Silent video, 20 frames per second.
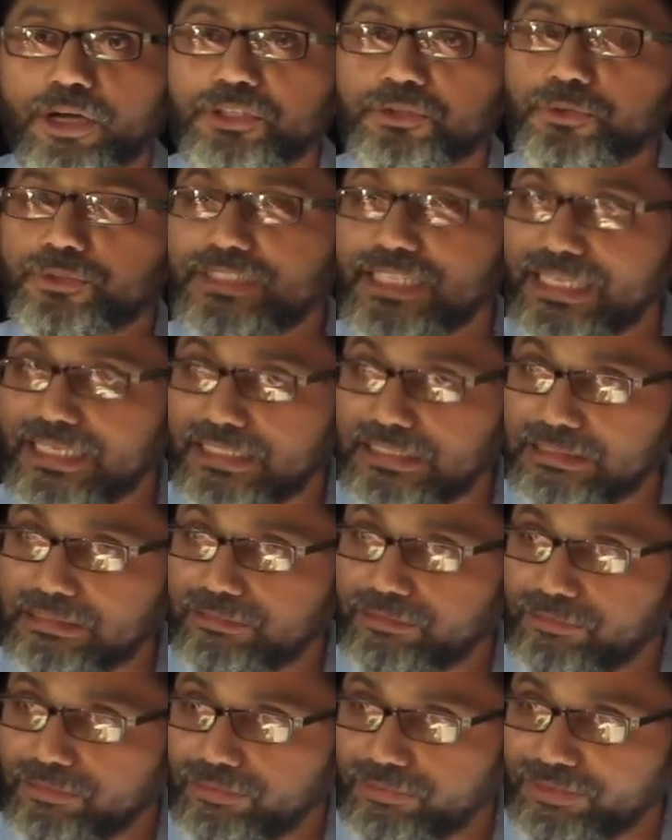point to take
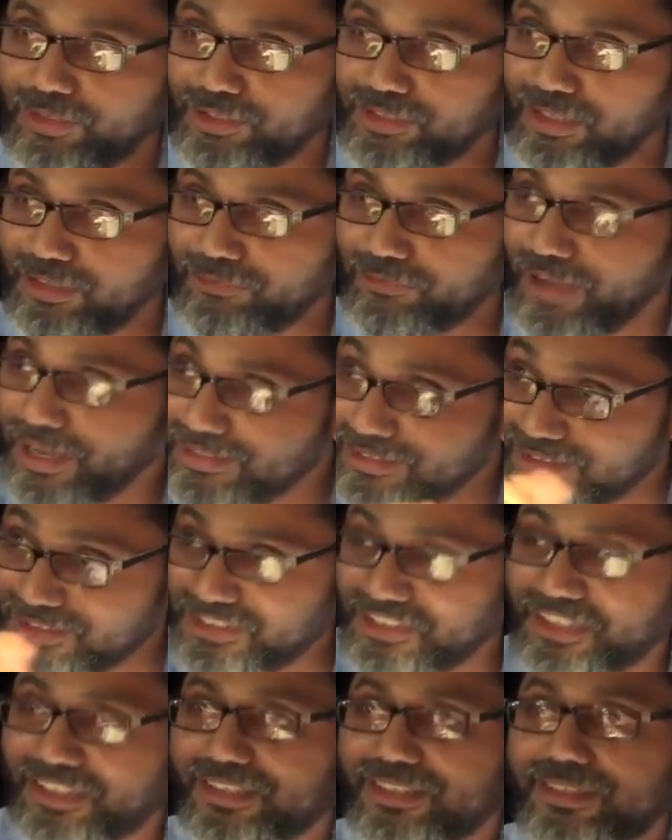for the
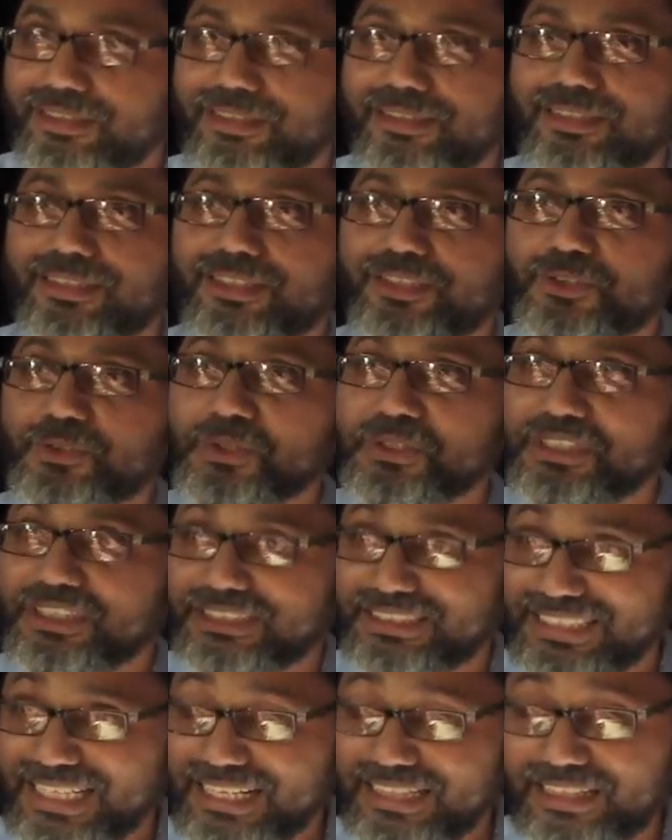fathers here to
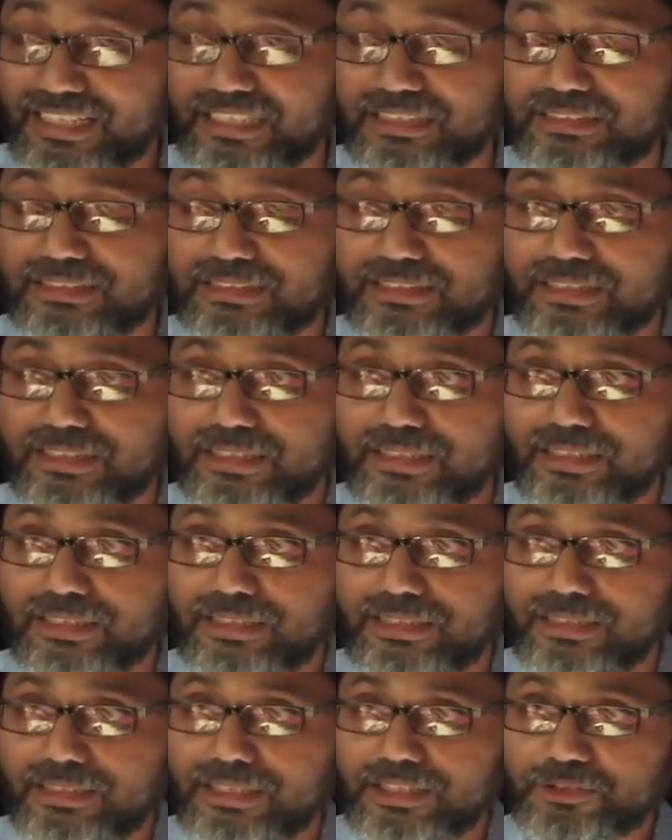understand this,
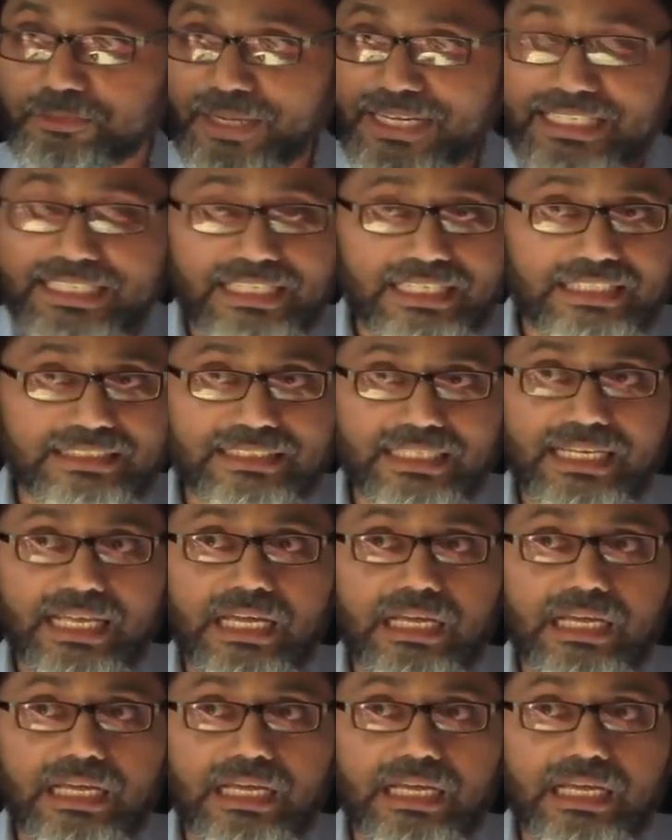Ismail alayhi